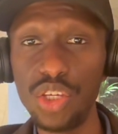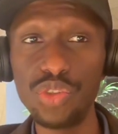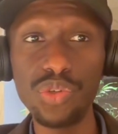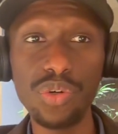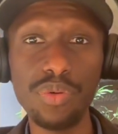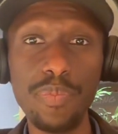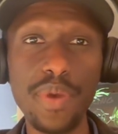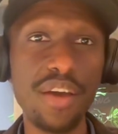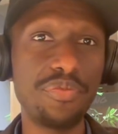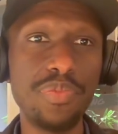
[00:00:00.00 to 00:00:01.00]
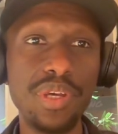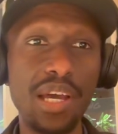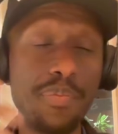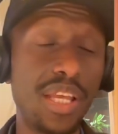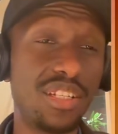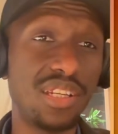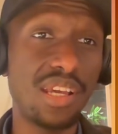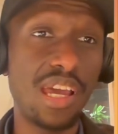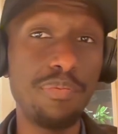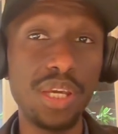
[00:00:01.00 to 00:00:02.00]
So maybe I
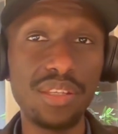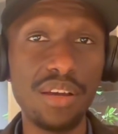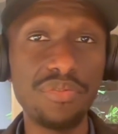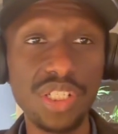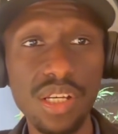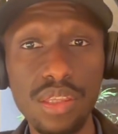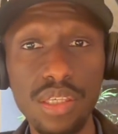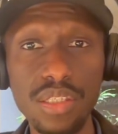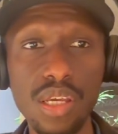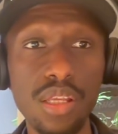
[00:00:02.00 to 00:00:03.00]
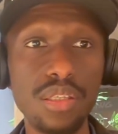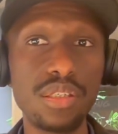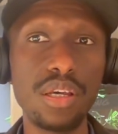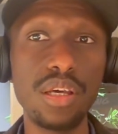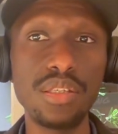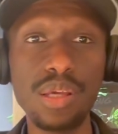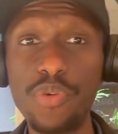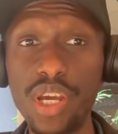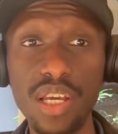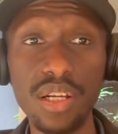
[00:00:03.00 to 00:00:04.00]
might have shared these earnings
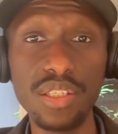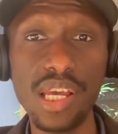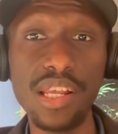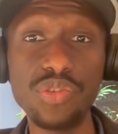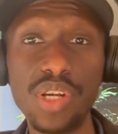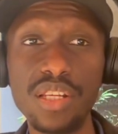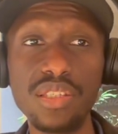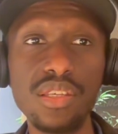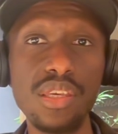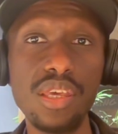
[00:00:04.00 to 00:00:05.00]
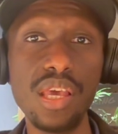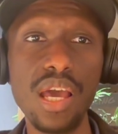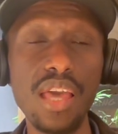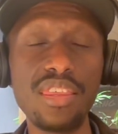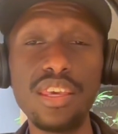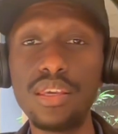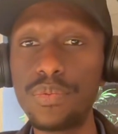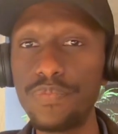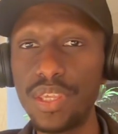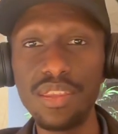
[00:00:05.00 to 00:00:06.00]
somewhere else, and as you can see, I think
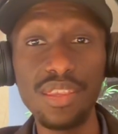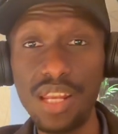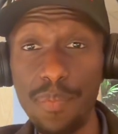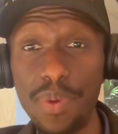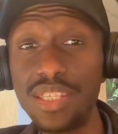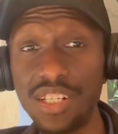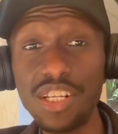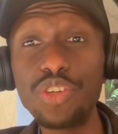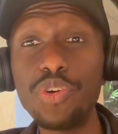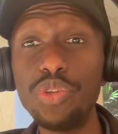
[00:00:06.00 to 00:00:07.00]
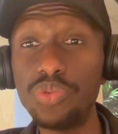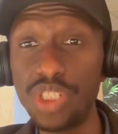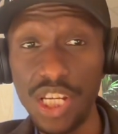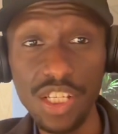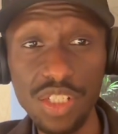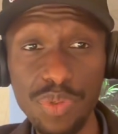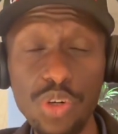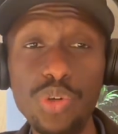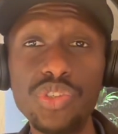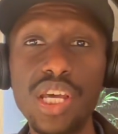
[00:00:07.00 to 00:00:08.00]
the number is actually going to change,
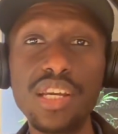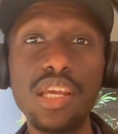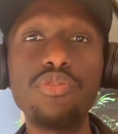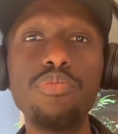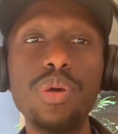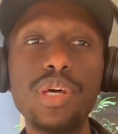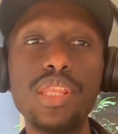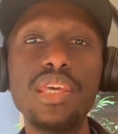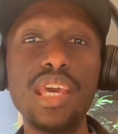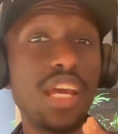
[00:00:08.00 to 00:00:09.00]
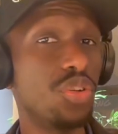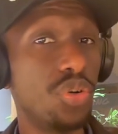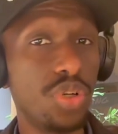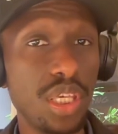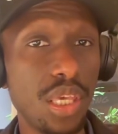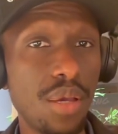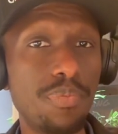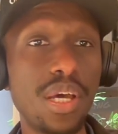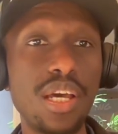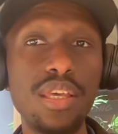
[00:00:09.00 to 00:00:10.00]
because again, remember the end goal here
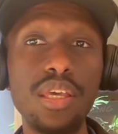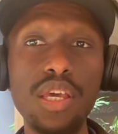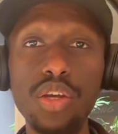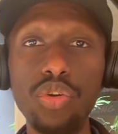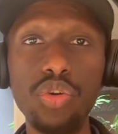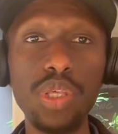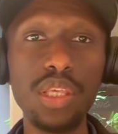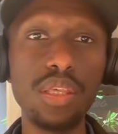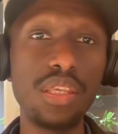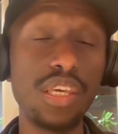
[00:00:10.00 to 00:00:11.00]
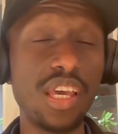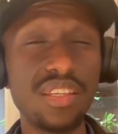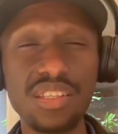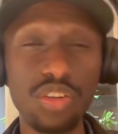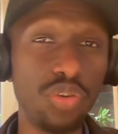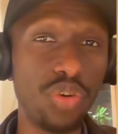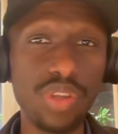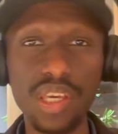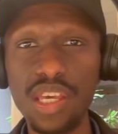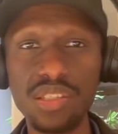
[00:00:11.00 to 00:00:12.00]
by doing the the
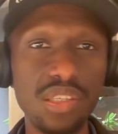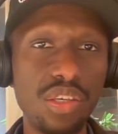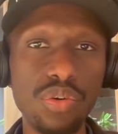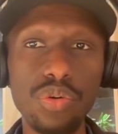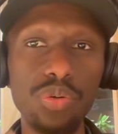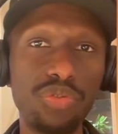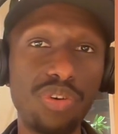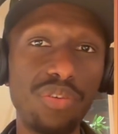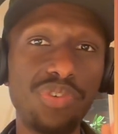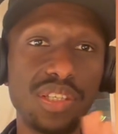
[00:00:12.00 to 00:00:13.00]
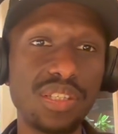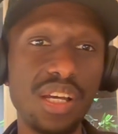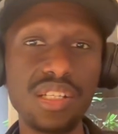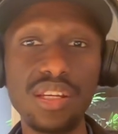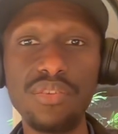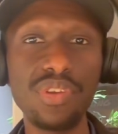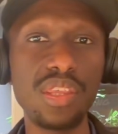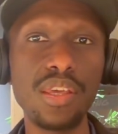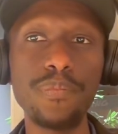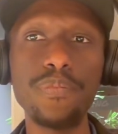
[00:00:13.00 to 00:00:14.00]
SEO, traffic search and
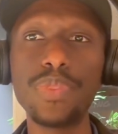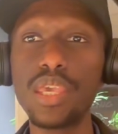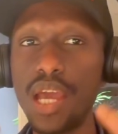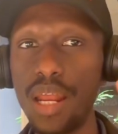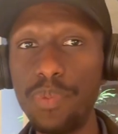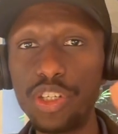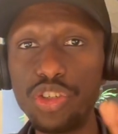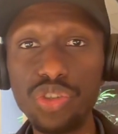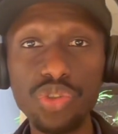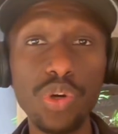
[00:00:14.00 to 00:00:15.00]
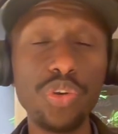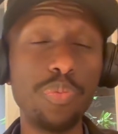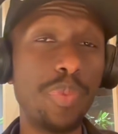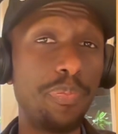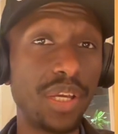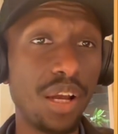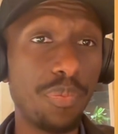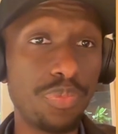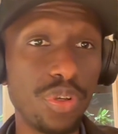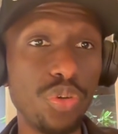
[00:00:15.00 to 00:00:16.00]
everything, and making sure mapping
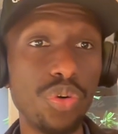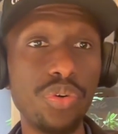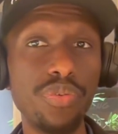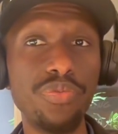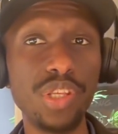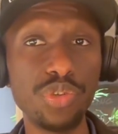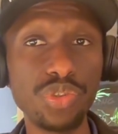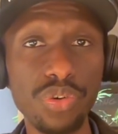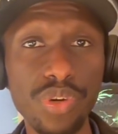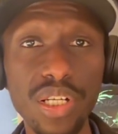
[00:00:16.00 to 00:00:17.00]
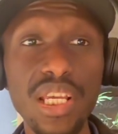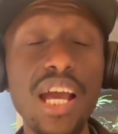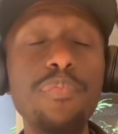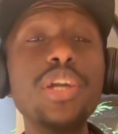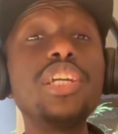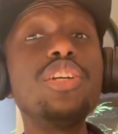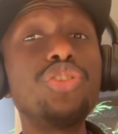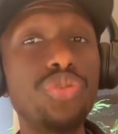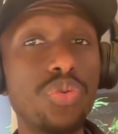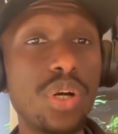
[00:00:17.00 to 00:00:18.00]
up your videos correctly, and making
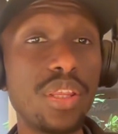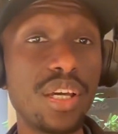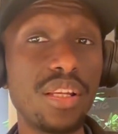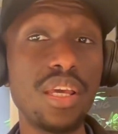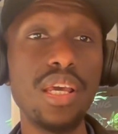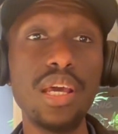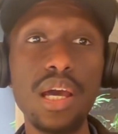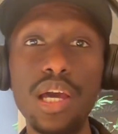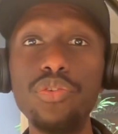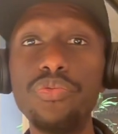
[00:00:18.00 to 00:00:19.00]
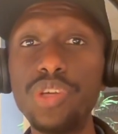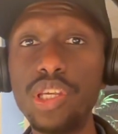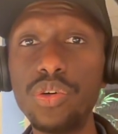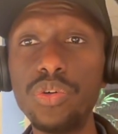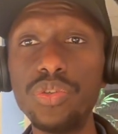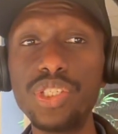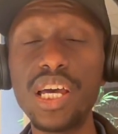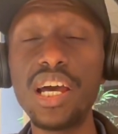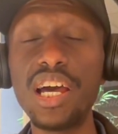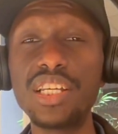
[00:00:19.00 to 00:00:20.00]
sure that your videos
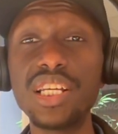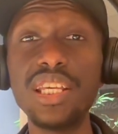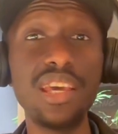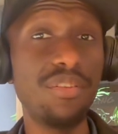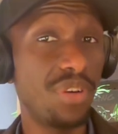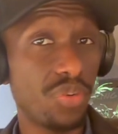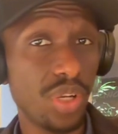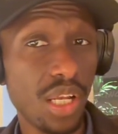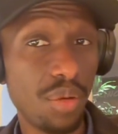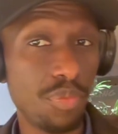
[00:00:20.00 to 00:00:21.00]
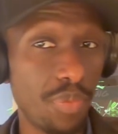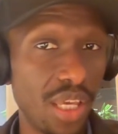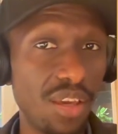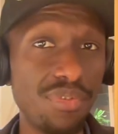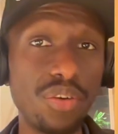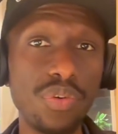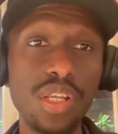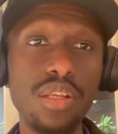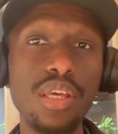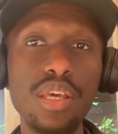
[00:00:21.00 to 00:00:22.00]
are actually evergreen. And by
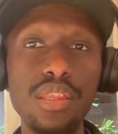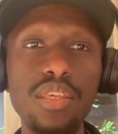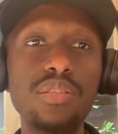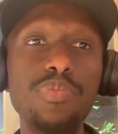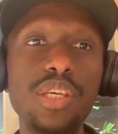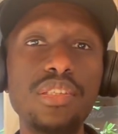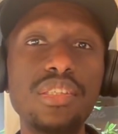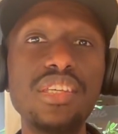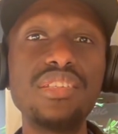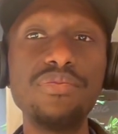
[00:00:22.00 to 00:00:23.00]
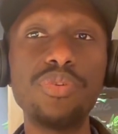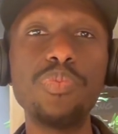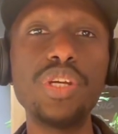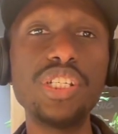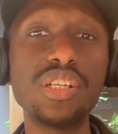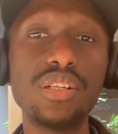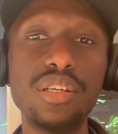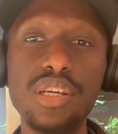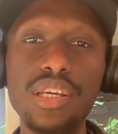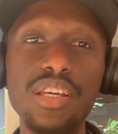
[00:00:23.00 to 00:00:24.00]
evergreen, this means this information
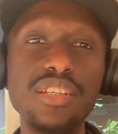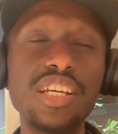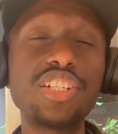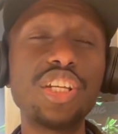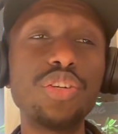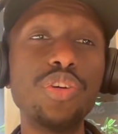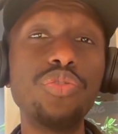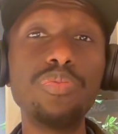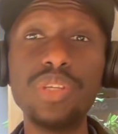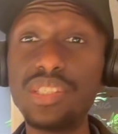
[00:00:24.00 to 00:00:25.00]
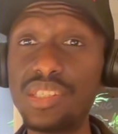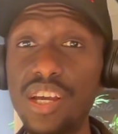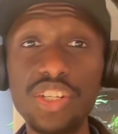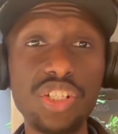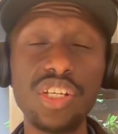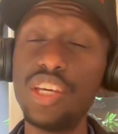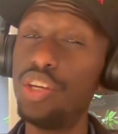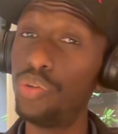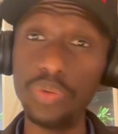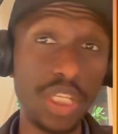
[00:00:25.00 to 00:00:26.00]
is actually going to be searched
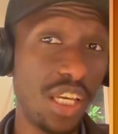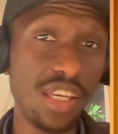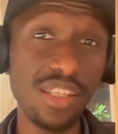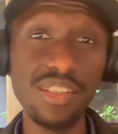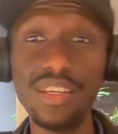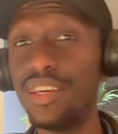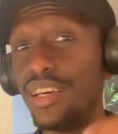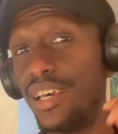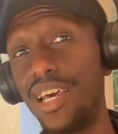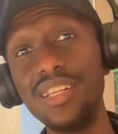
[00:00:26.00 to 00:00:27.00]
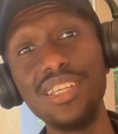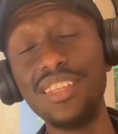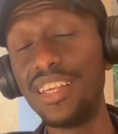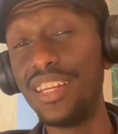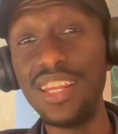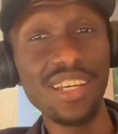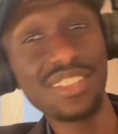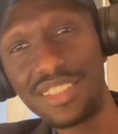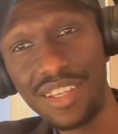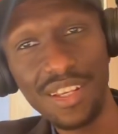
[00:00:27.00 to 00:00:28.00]
today and in the
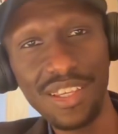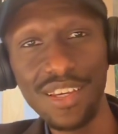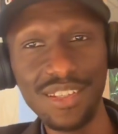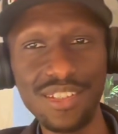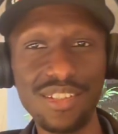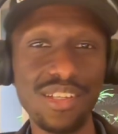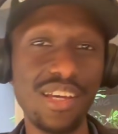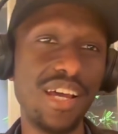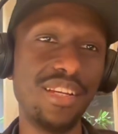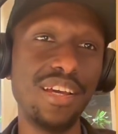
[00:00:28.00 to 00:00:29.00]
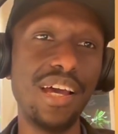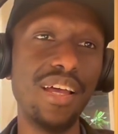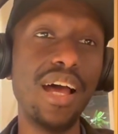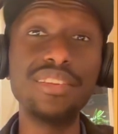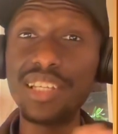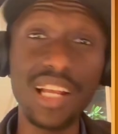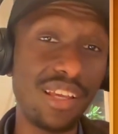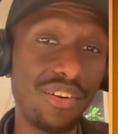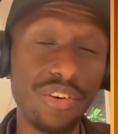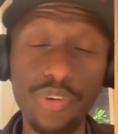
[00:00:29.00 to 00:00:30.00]
next 10 years, and until
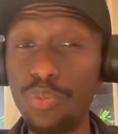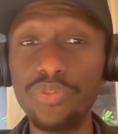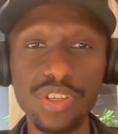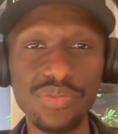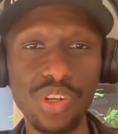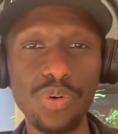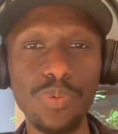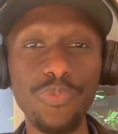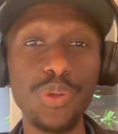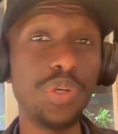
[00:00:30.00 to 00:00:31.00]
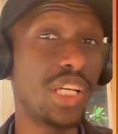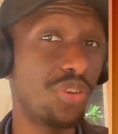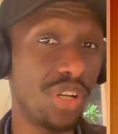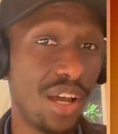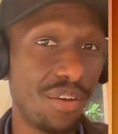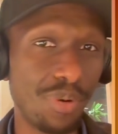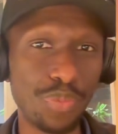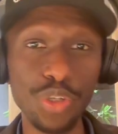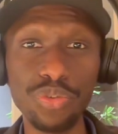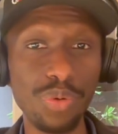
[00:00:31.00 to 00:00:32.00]
I remove this video, which I don't have a
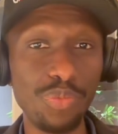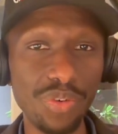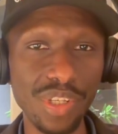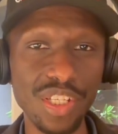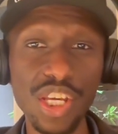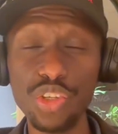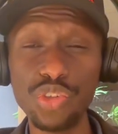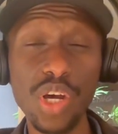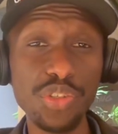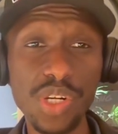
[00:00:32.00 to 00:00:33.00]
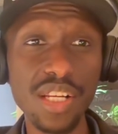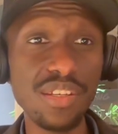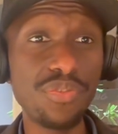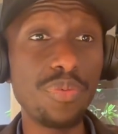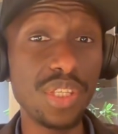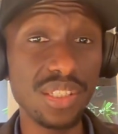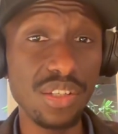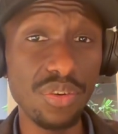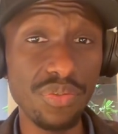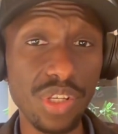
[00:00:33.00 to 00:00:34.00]
point to remove it. So as you can see from these
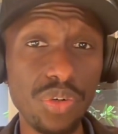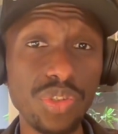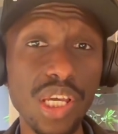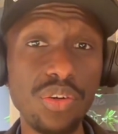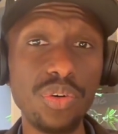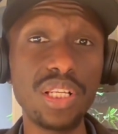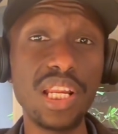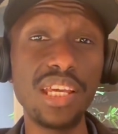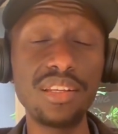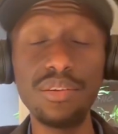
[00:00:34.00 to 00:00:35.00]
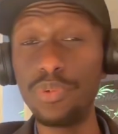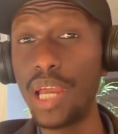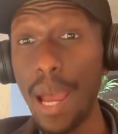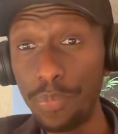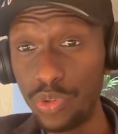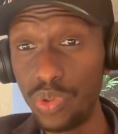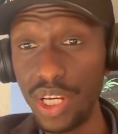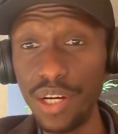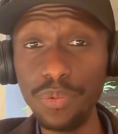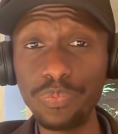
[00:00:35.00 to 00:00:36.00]
single videos, I got like, up to
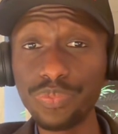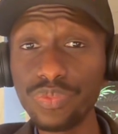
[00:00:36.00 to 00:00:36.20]
now,